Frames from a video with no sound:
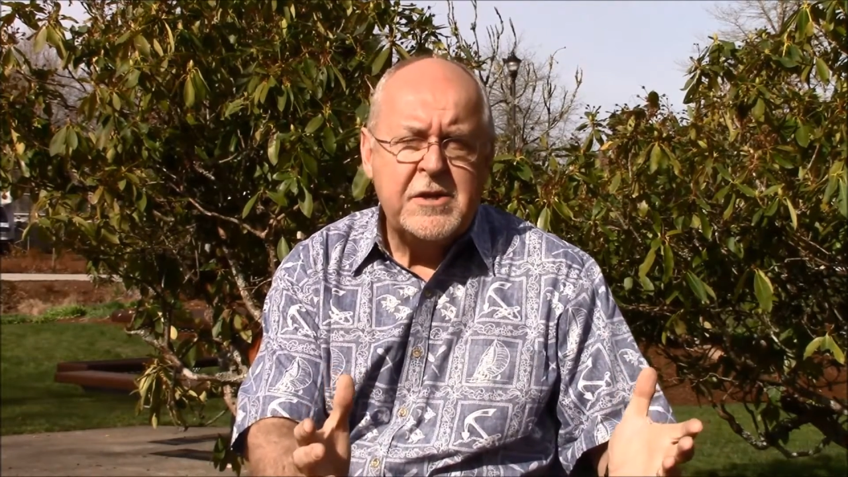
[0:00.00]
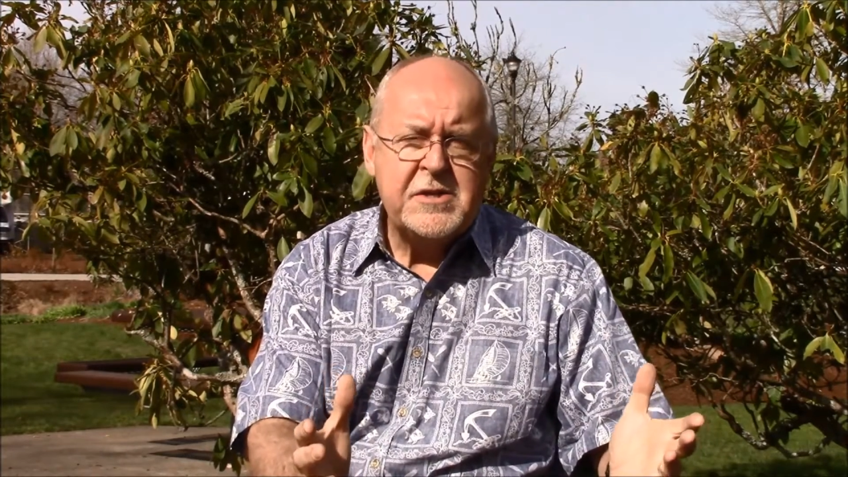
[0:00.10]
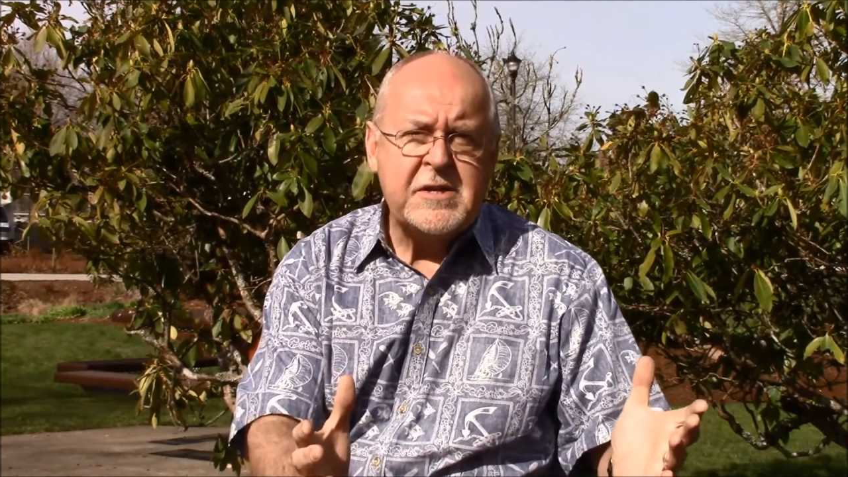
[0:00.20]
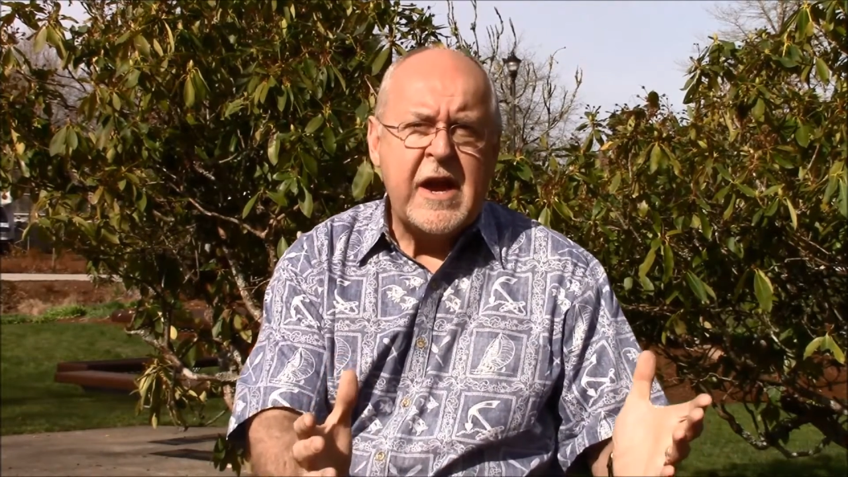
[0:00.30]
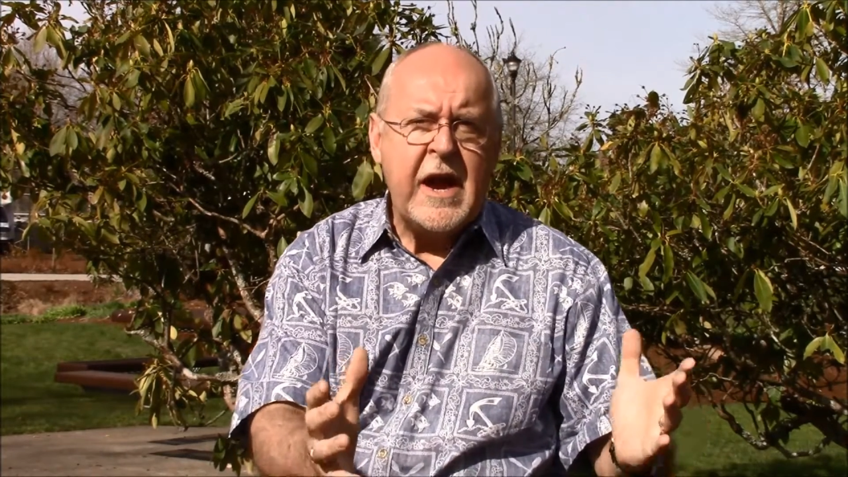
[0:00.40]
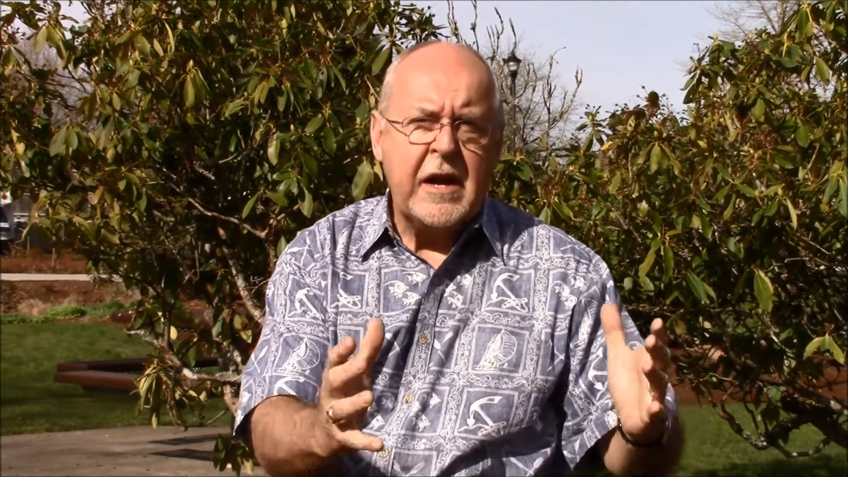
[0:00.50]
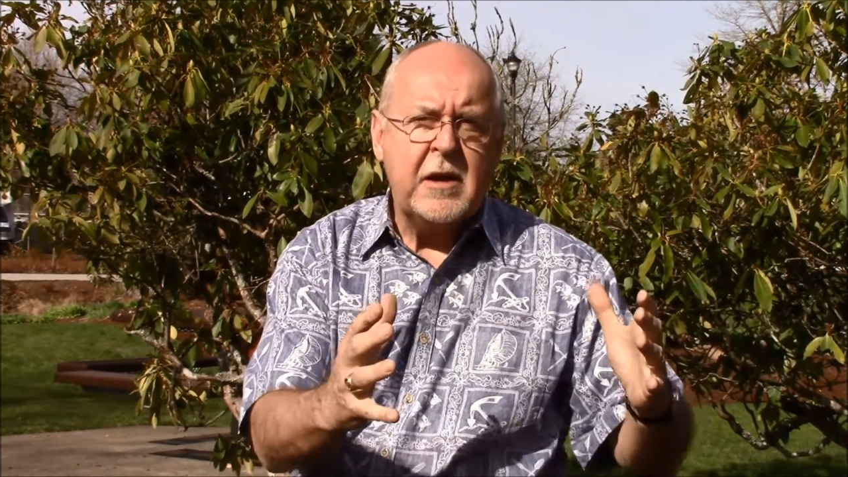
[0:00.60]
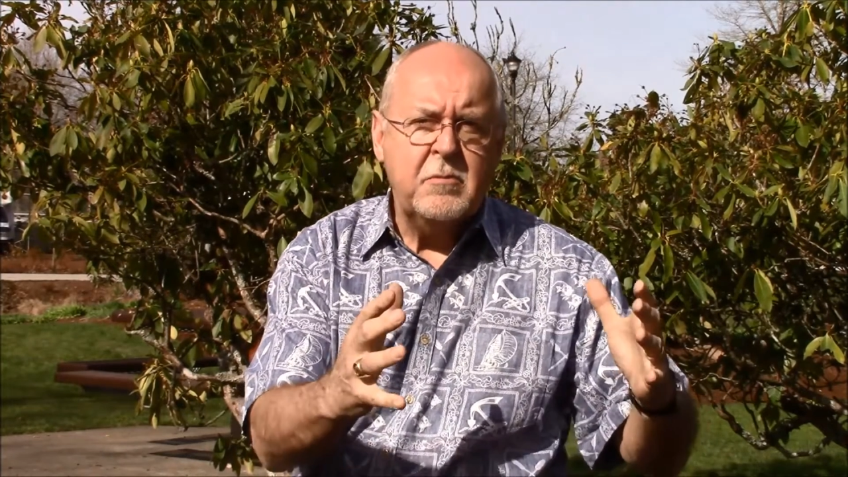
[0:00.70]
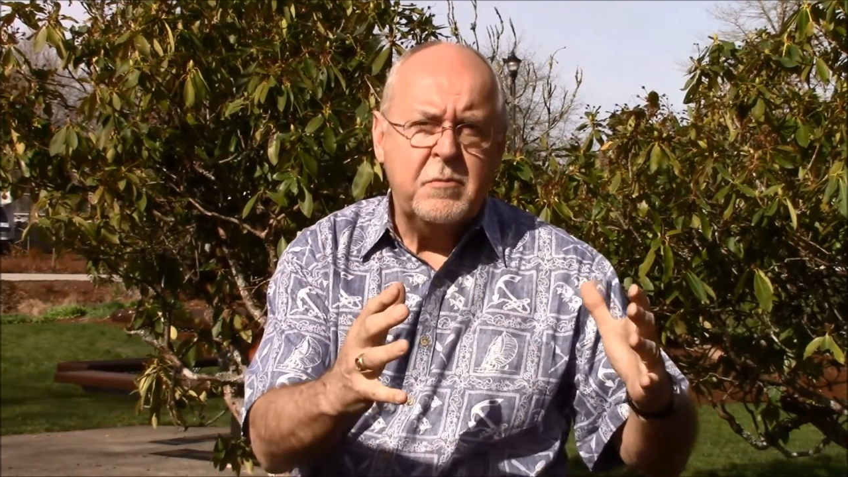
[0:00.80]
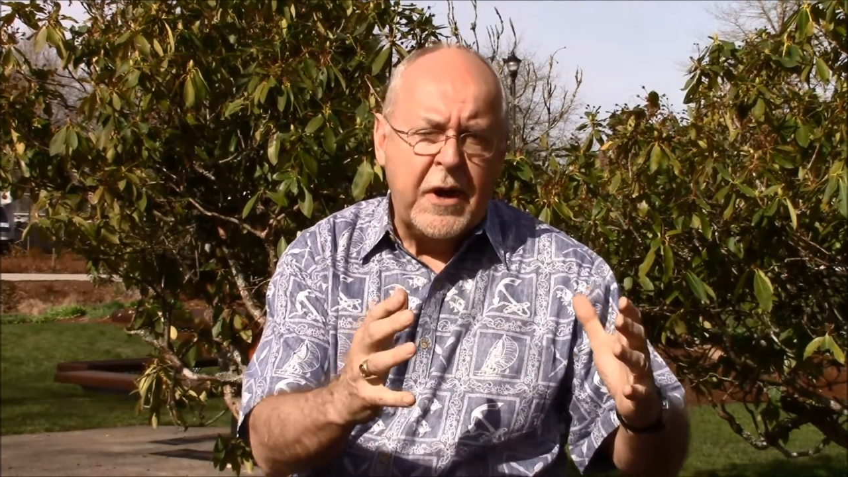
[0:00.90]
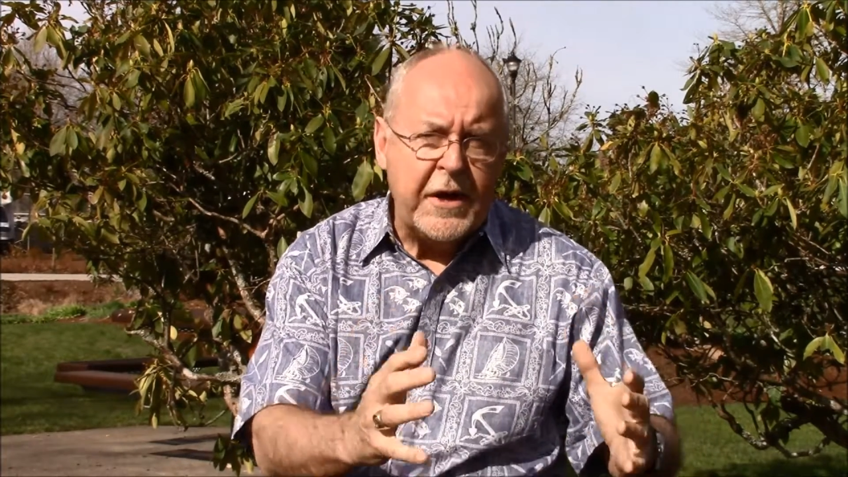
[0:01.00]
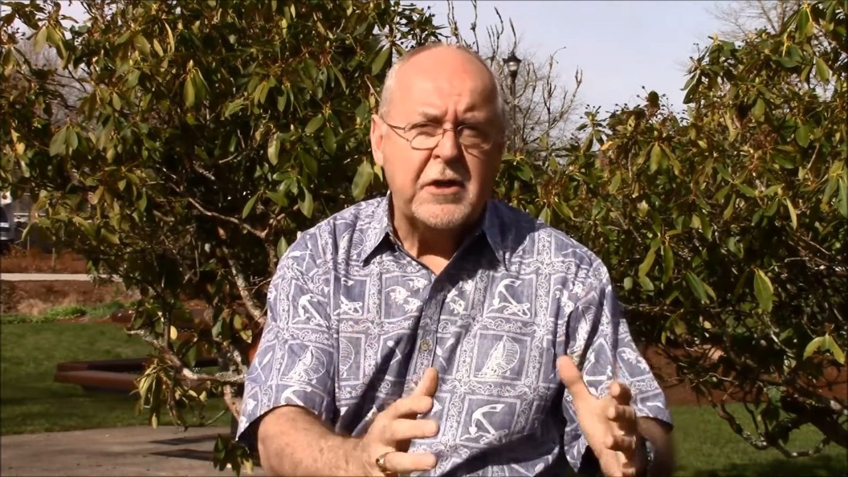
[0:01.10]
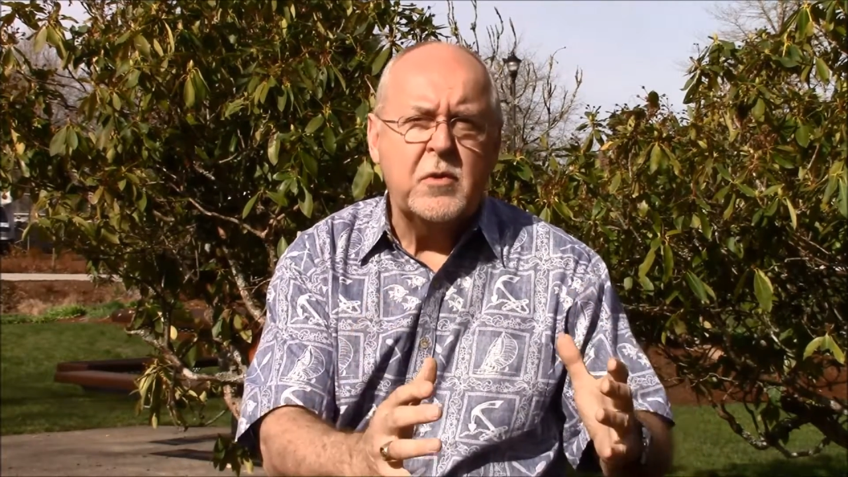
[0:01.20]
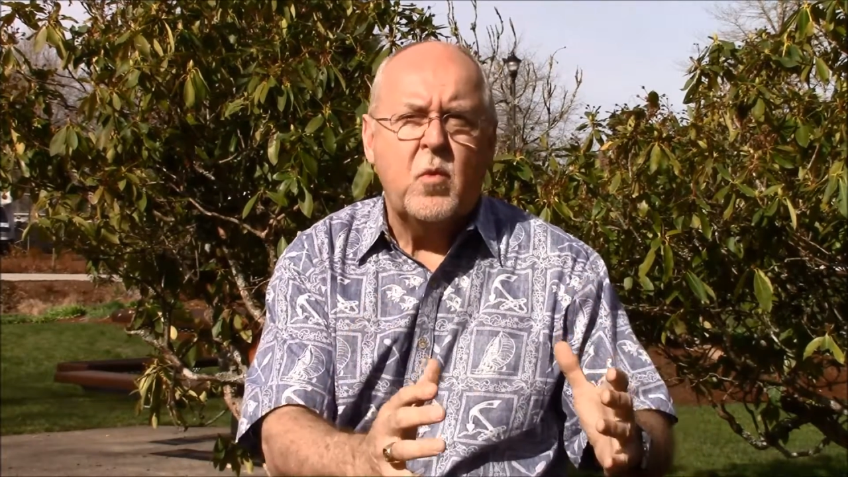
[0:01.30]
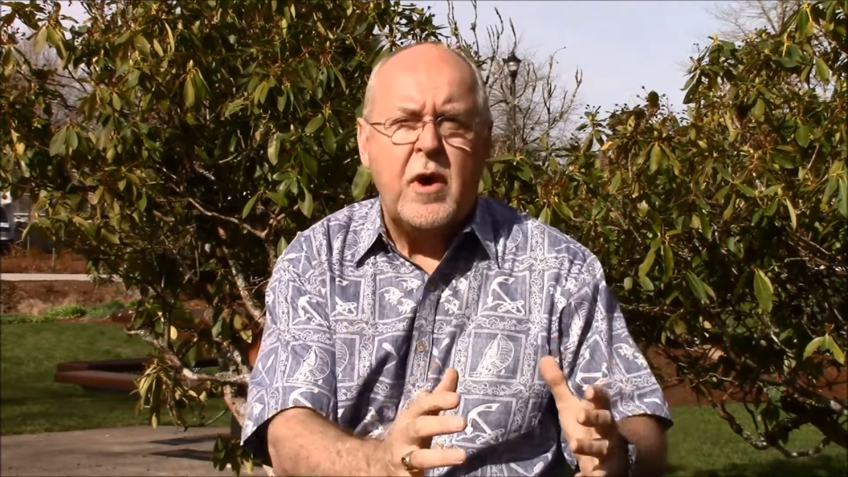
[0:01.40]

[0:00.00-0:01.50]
stack bottled